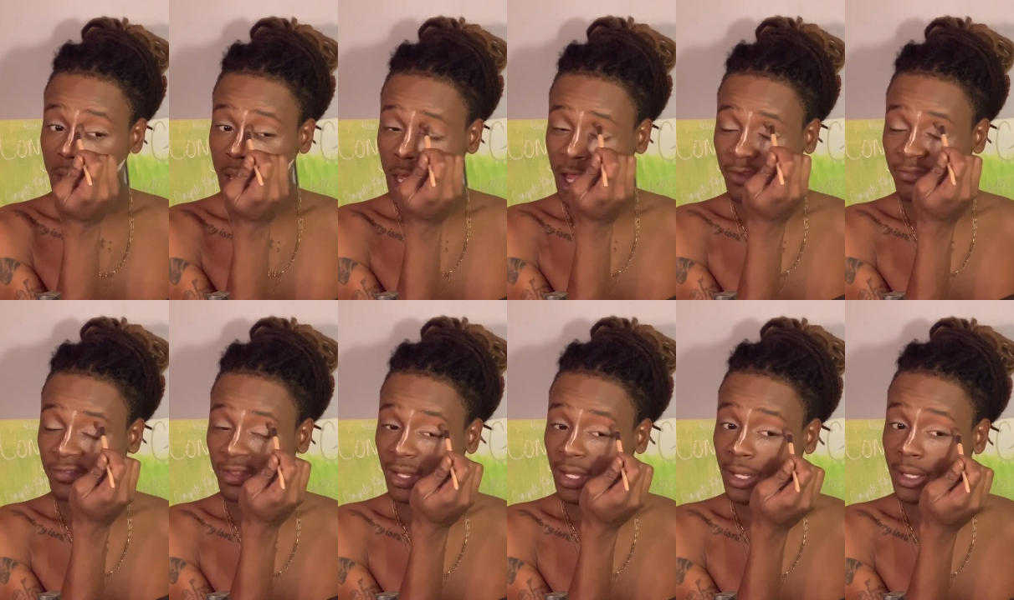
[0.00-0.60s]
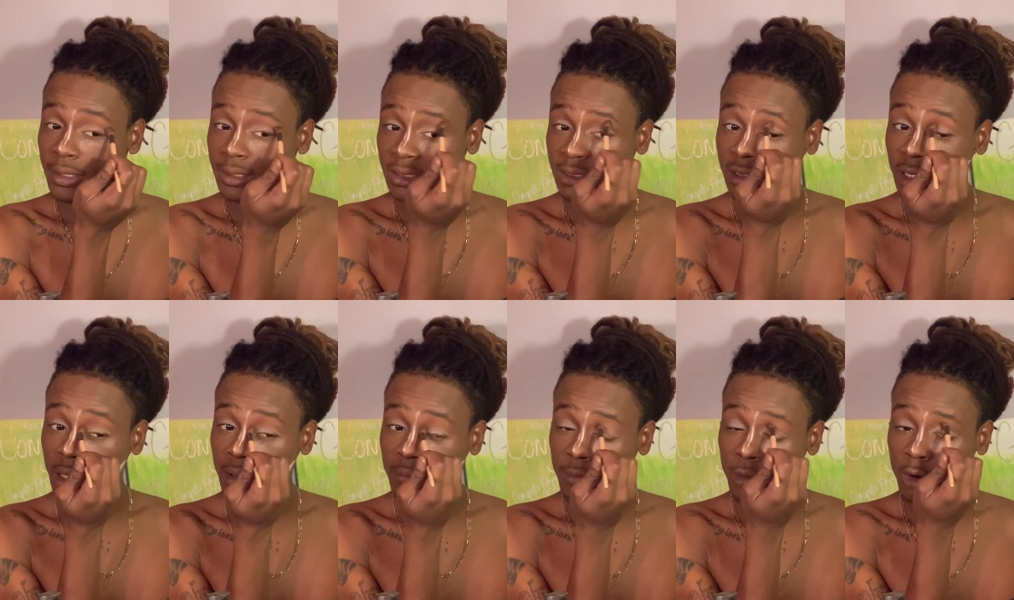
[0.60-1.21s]
I feel like
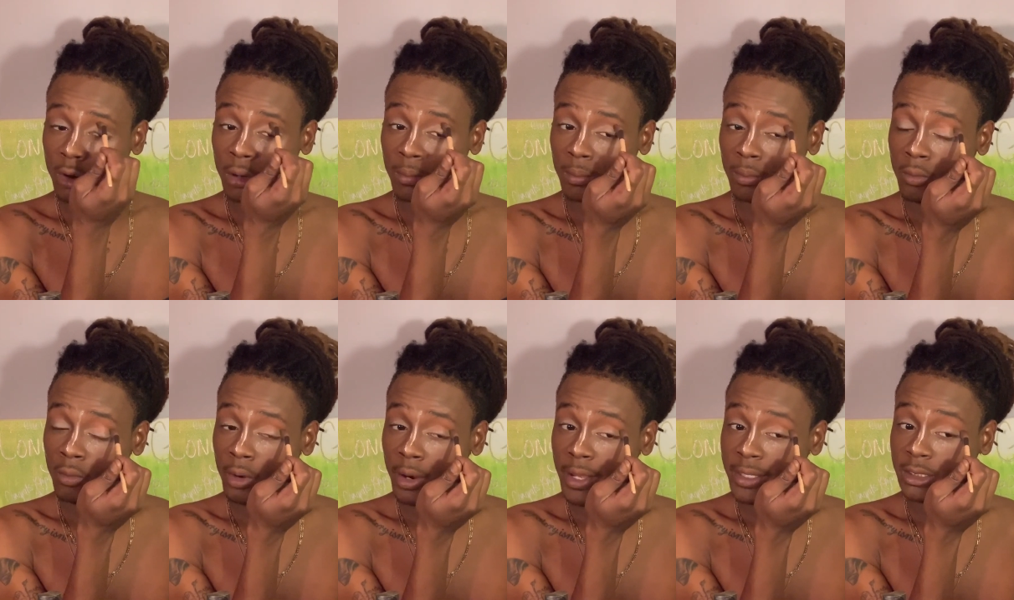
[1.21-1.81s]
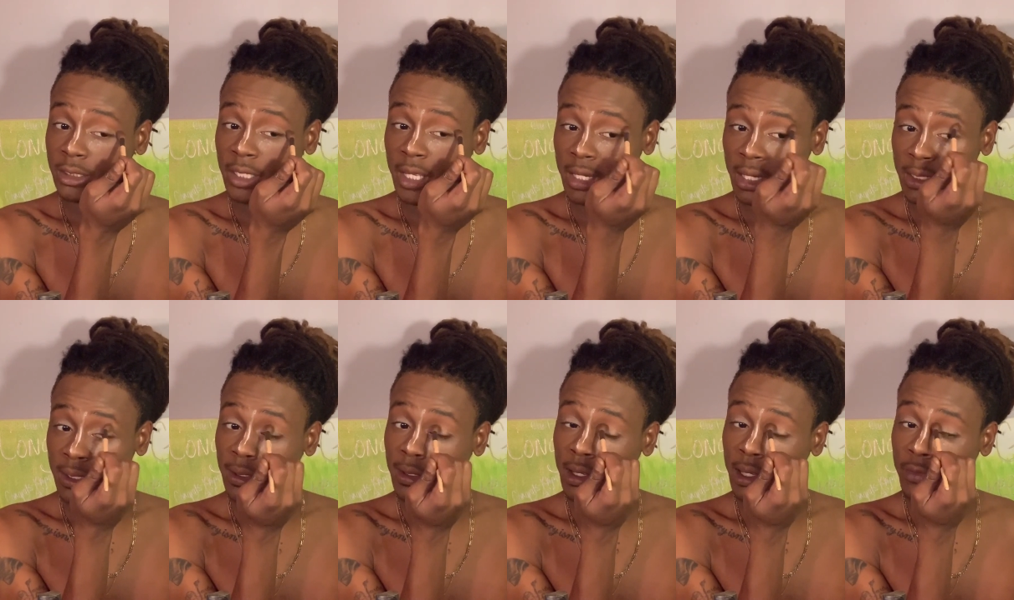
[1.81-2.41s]
some are more educated
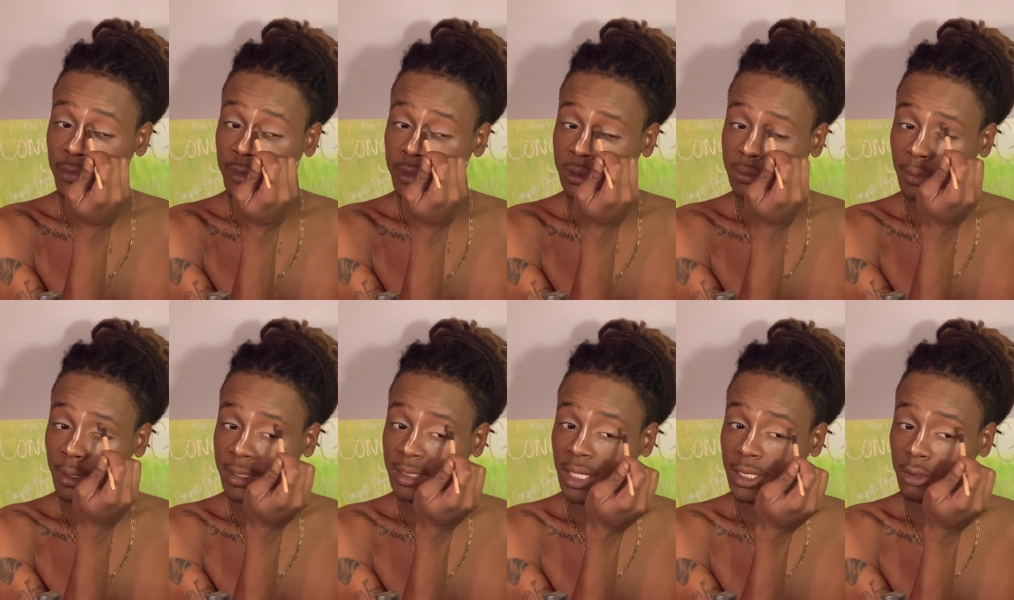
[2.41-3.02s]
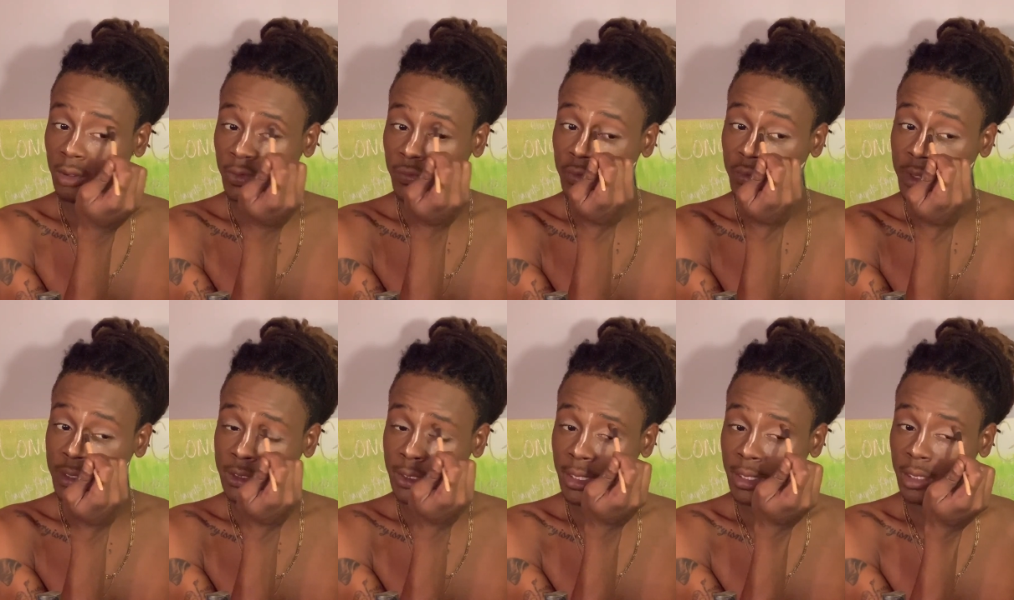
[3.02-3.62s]
than others because I know a few
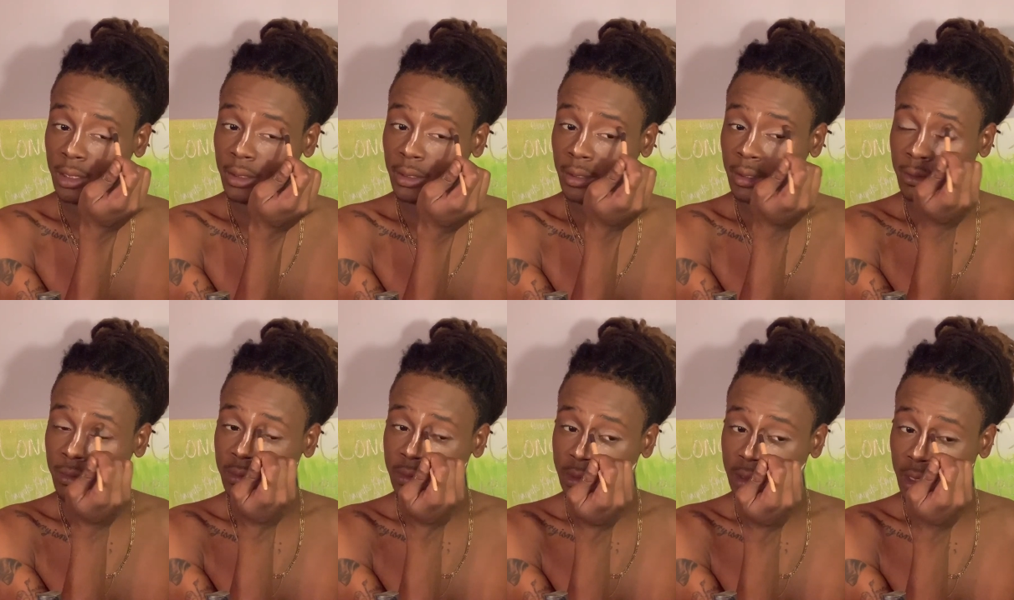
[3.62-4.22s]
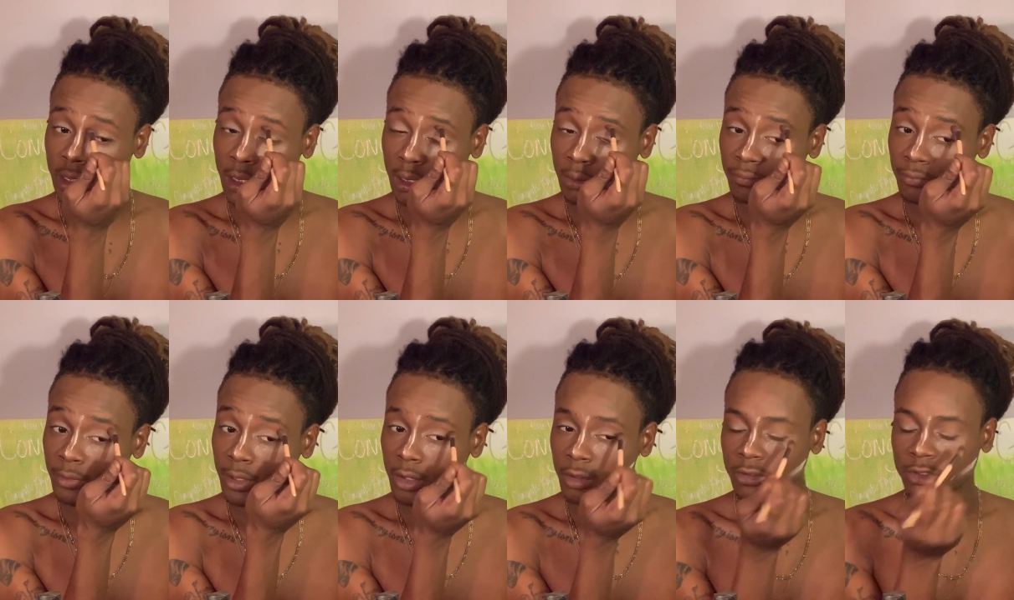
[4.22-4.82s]
educated Leos um,
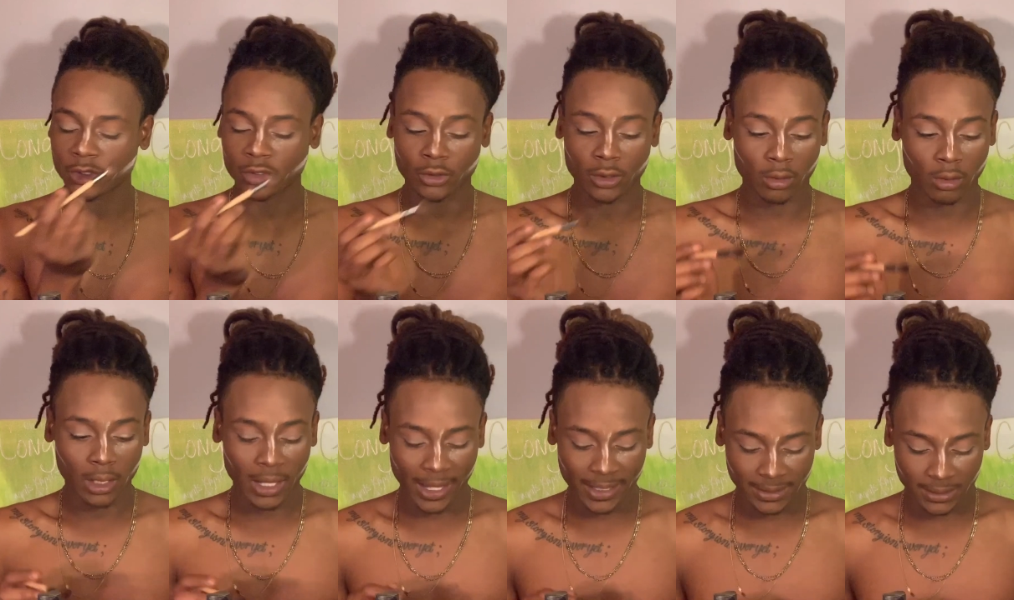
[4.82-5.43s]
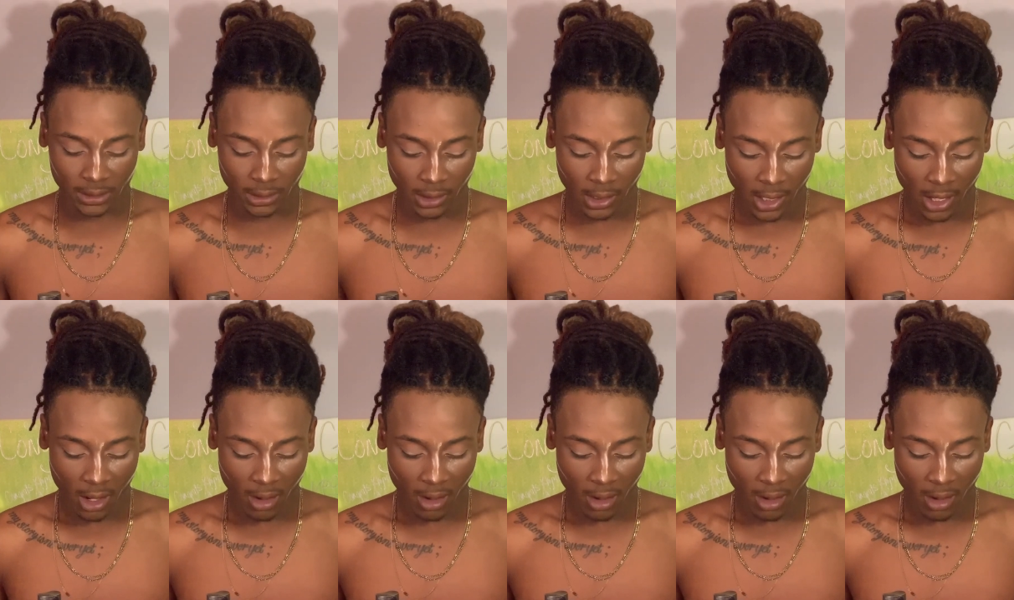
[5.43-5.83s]
that are just you know classy.